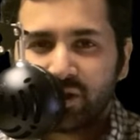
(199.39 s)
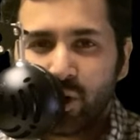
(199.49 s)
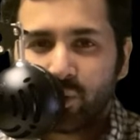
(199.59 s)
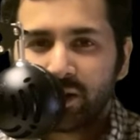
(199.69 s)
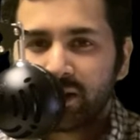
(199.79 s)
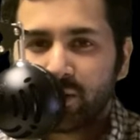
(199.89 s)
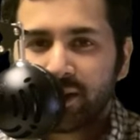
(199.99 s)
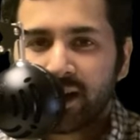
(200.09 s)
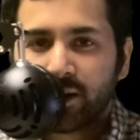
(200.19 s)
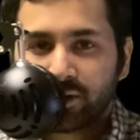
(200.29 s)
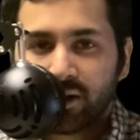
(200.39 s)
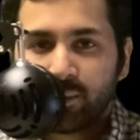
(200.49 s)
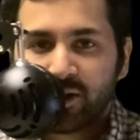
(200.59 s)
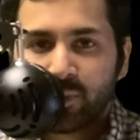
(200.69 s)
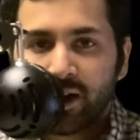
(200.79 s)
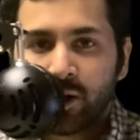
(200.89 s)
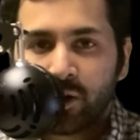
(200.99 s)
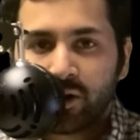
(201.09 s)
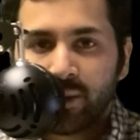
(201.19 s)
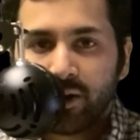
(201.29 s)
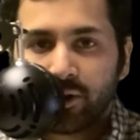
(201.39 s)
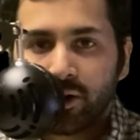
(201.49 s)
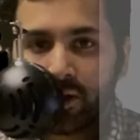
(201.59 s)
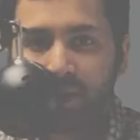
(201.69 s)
don't really know the character that much, but I heard about her,